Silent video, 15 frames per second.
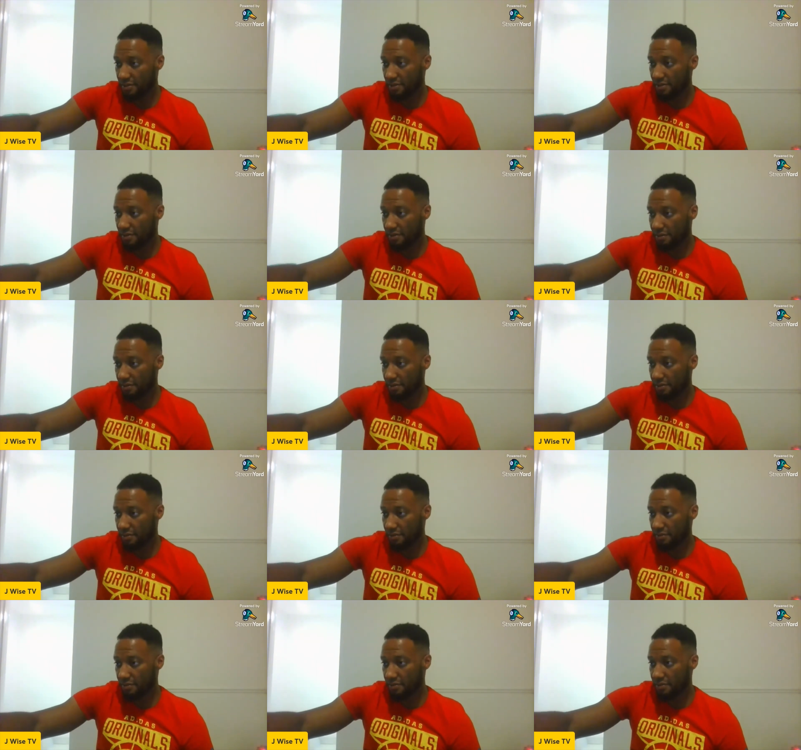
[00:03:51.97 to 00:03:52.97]

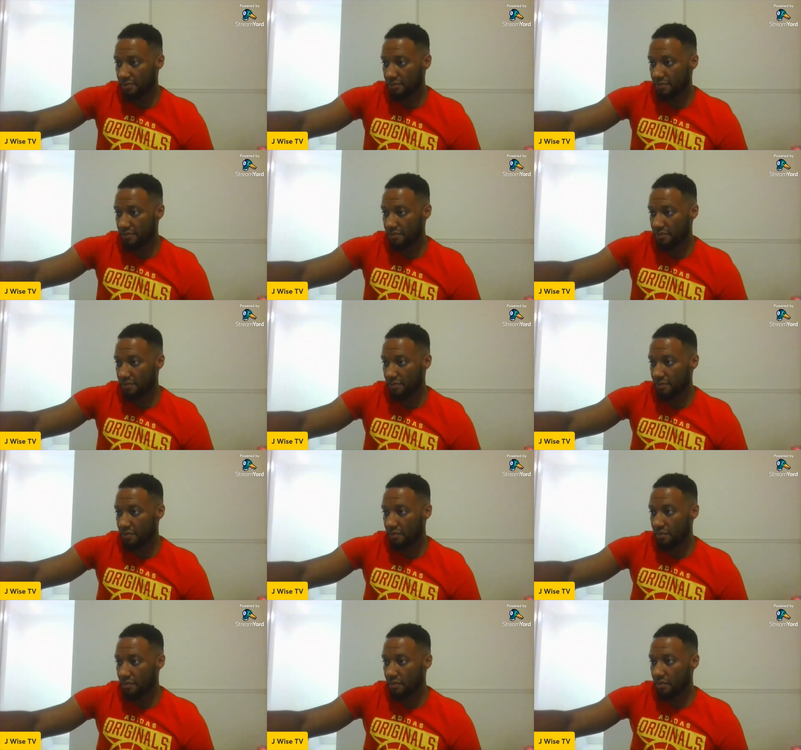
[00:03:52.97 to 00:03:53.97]
Nothing is said.